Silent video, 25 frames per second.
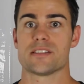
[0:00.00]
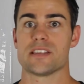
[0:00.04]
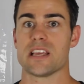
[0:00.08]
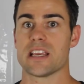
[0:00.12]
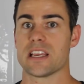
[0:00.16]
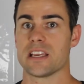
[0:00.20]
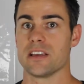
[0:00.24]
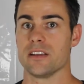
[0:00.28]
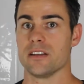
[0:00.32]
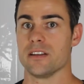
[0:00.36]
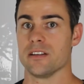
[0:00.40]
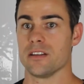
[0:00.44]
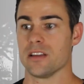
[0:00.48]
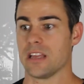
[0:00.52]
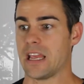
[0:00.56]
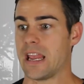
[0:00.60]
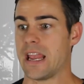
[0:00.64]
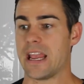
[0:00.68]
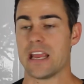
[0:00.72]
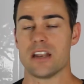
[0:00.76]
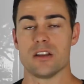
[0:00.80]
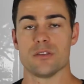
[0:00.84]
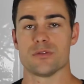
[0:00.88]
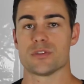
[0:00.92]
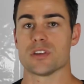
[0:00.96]
second
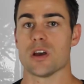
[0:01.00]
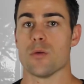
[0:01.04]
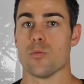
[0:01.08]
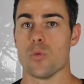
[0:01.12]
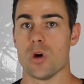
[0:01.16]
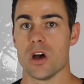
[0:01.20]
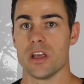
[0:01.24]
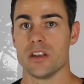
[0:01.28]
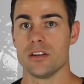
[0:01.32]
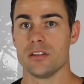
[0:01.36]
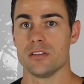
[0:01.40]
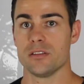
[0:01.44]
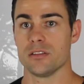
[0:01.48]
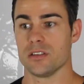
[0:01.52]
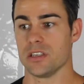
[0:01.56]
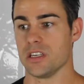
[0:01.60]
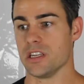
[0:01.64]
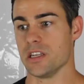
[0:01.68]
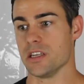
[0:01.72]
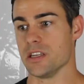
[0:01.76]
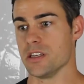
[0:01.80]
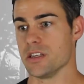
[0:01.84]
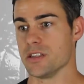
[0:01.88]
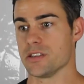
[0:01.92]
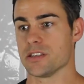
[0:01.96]
ahead of someone
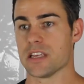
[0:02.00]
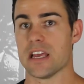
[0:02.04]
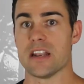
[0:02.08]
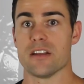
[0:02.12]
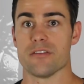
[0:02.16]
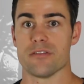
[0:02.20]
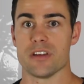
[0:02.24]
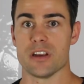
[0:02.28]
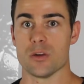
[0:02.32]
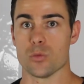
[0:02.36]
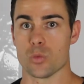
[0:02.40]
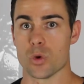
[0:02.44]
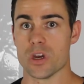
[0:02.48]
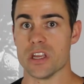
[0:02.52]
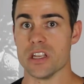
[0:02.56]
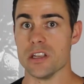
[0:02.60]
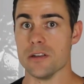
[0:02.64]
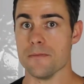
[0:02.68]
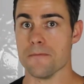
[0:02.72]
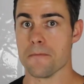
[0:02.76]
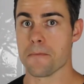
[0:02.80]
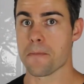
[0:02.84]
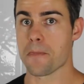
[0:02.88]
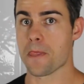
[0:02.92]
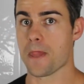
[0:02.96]
is an event win.
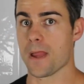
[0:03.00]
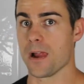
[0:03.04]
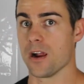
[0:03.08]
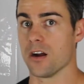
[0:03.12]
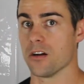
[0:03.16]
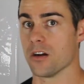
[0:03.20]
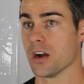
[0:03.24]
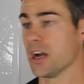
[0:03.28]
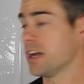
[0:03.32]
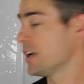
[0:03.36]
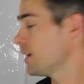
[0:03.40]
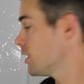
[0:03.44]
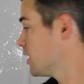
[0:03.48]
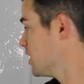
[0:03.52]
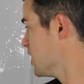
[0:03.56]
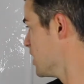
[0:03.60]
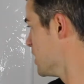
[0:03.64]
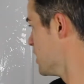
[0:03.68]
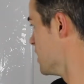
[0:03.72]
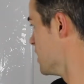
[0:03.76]
All right?